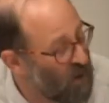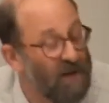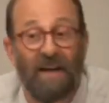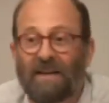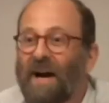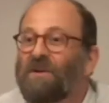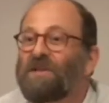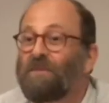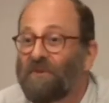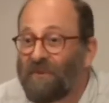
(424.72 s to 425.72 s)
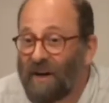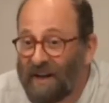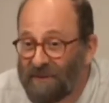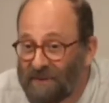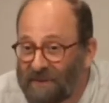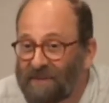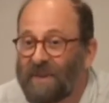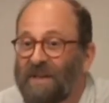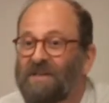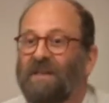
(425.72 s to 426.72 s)
More like, no, now it's up to 5,
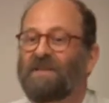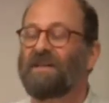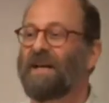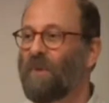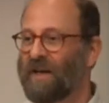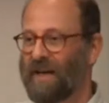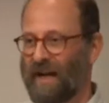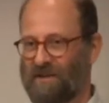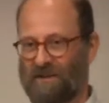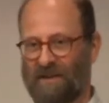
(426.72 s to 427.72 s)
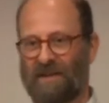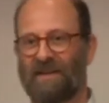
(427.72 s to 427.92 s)
because he doesn't get money, actually.